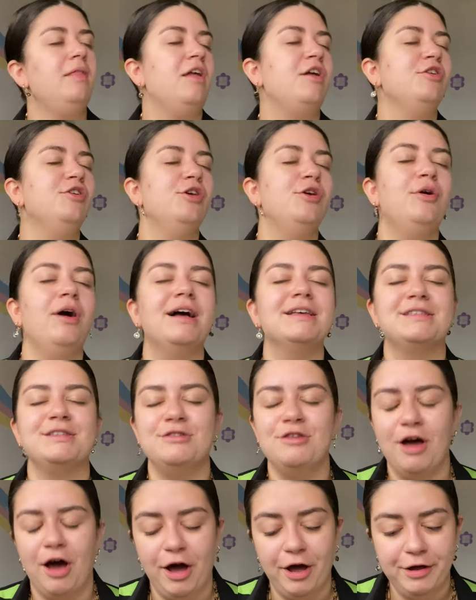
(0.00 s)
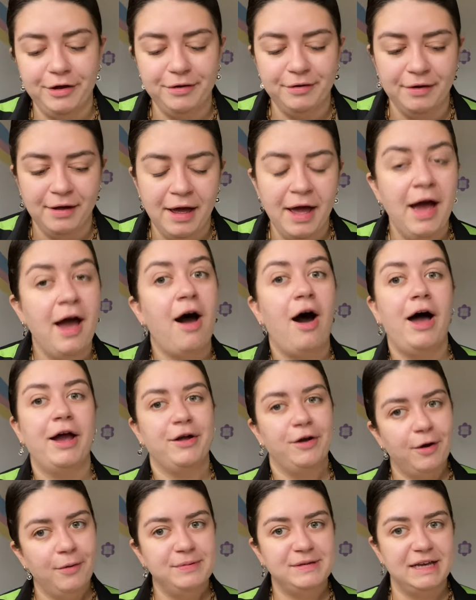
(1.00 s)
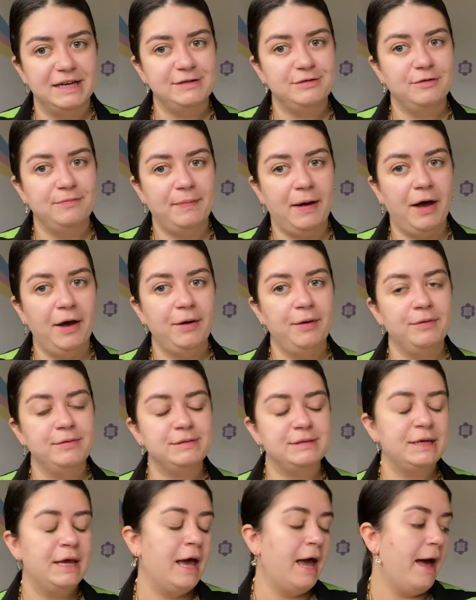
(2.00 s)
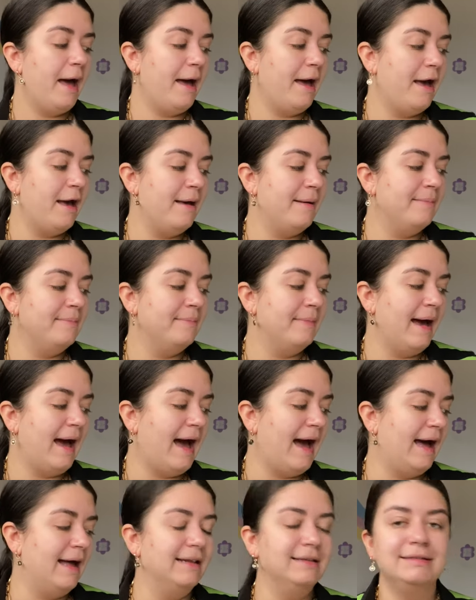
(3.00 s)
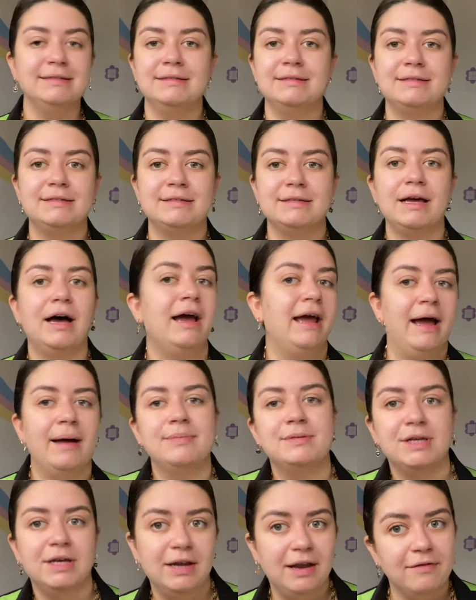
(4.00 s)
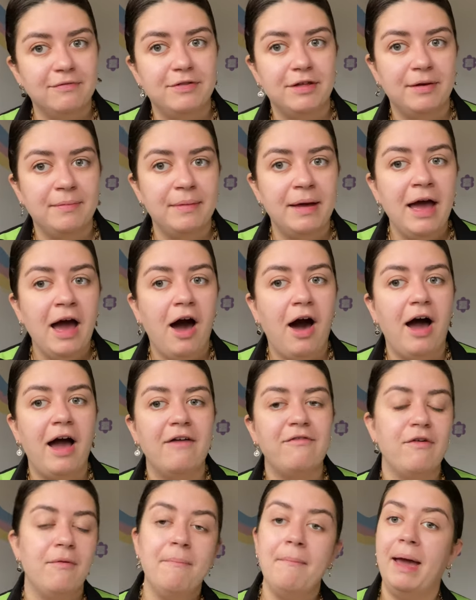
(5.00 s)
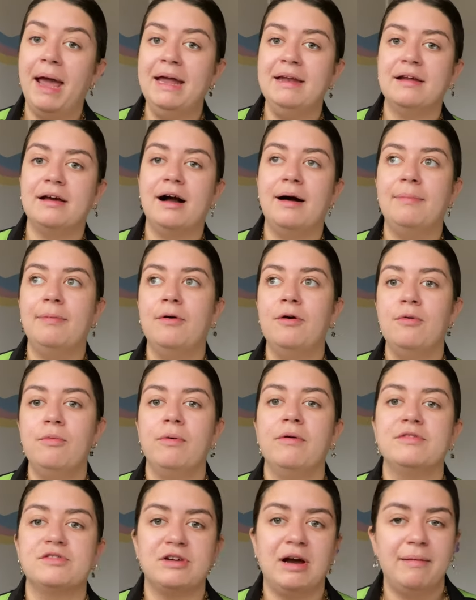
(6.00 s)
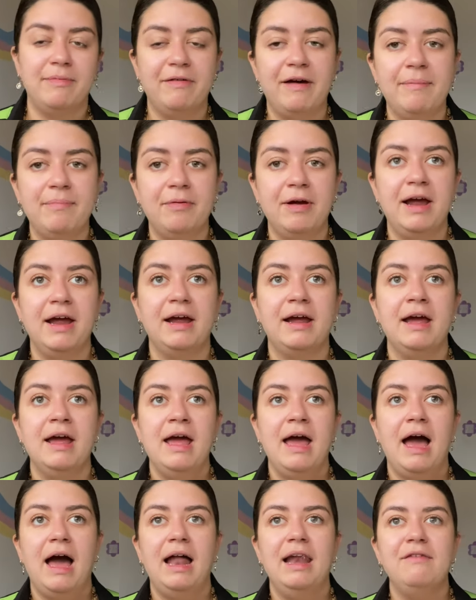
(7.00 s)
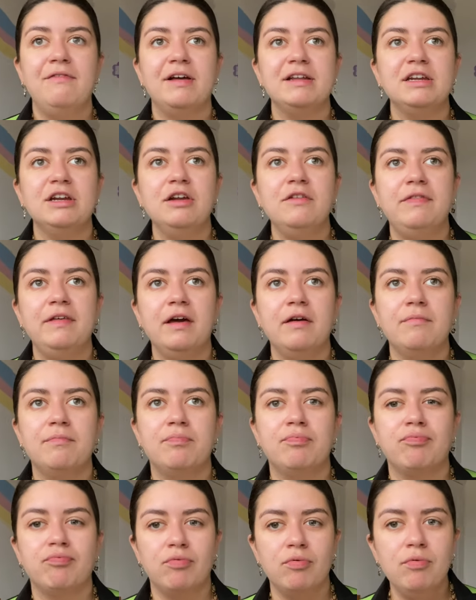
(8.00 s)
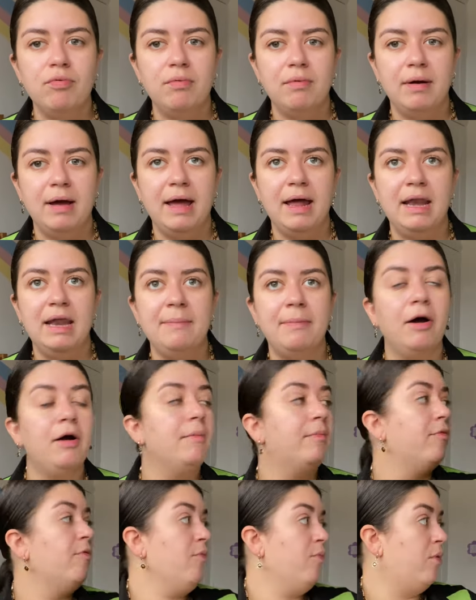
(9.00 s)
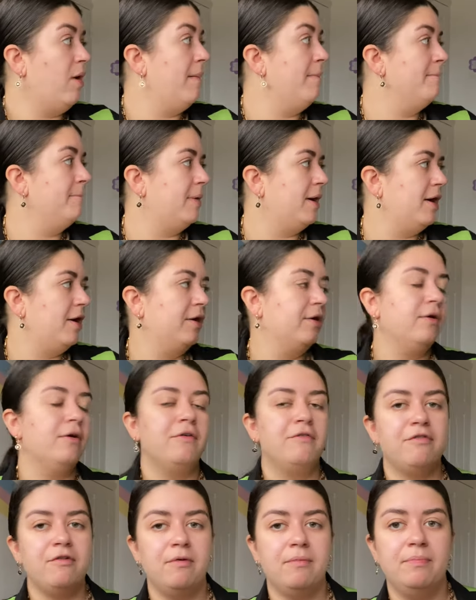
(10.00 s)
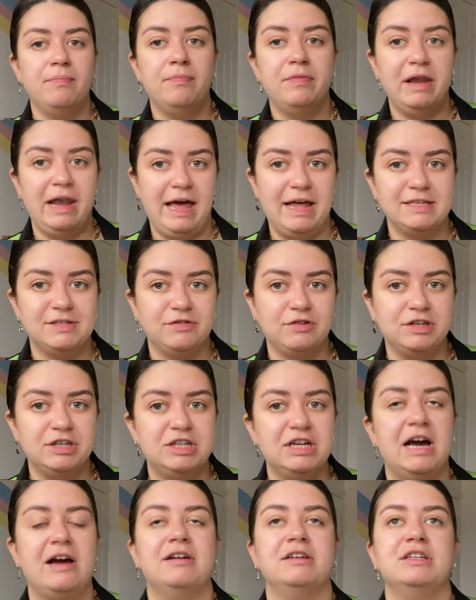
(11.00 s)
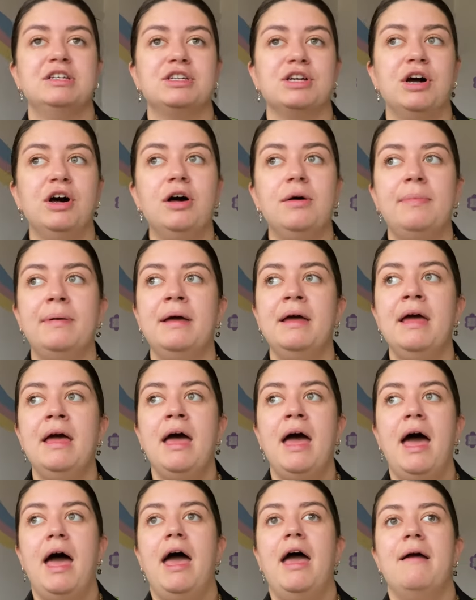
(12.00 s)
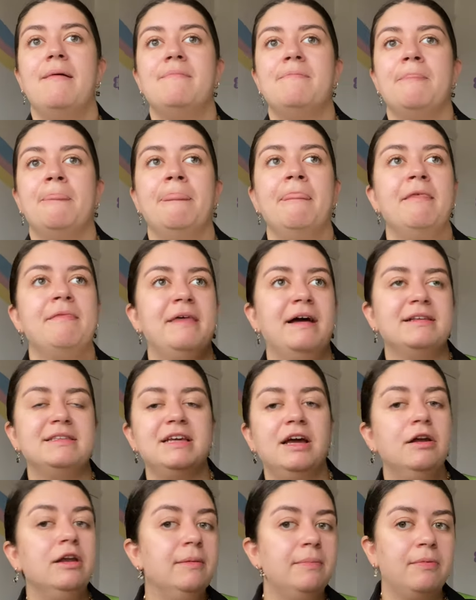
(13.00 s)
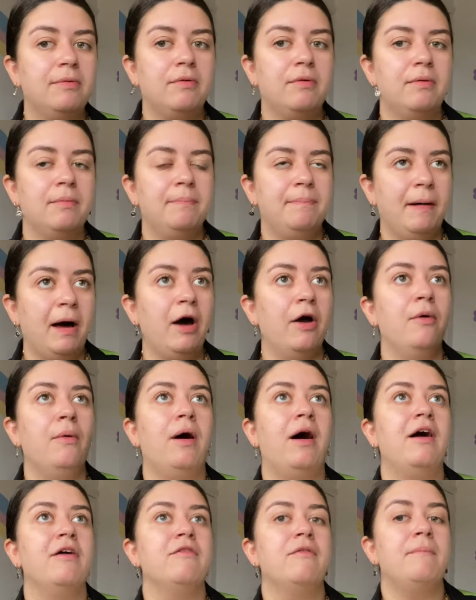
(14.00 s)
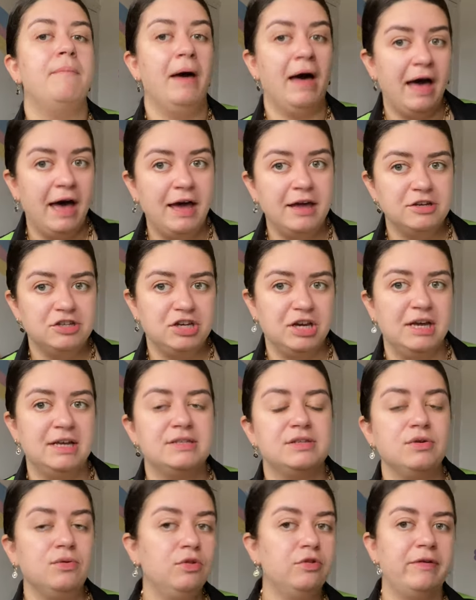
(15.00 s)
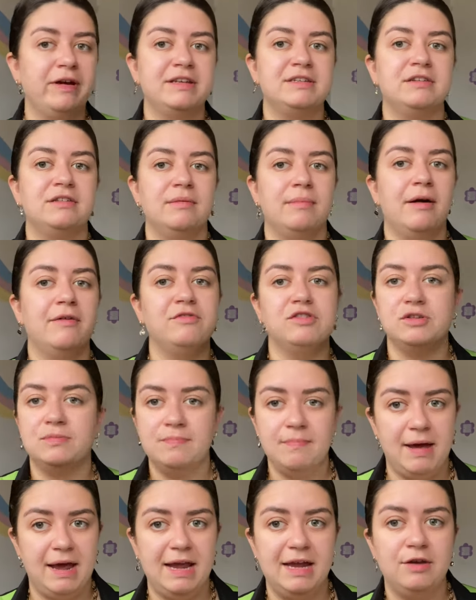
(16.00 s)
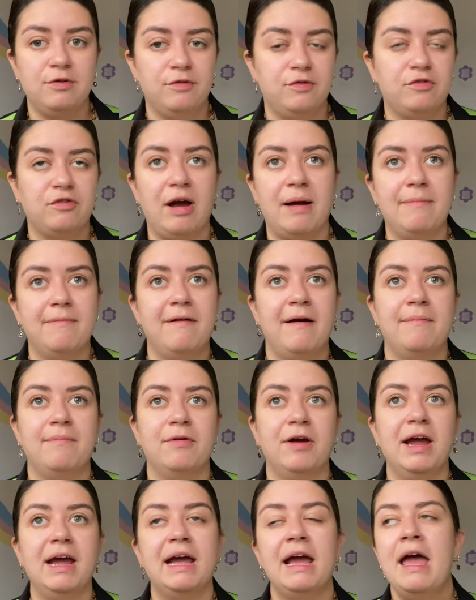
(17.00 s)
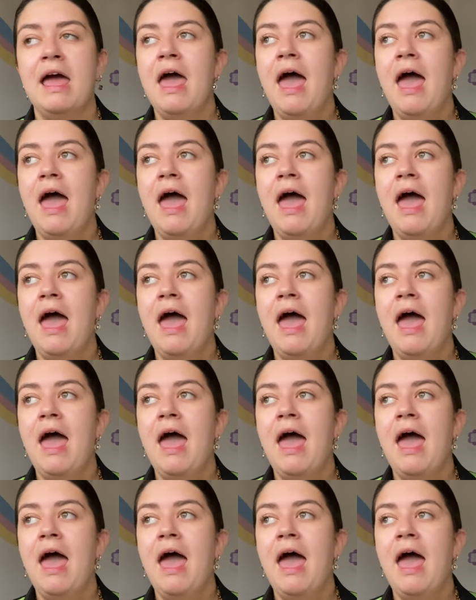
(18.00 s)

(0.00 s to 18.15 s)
You guys know I got obsessed with bows, and I absolutely love them. I've made a couple with scrap fabric, and in fact, I don't think I've brought any, but I brought one bow from the Lanzarote charity shop. That's the only bow I've purchased. All the rest of them I've just made with scrap fabric.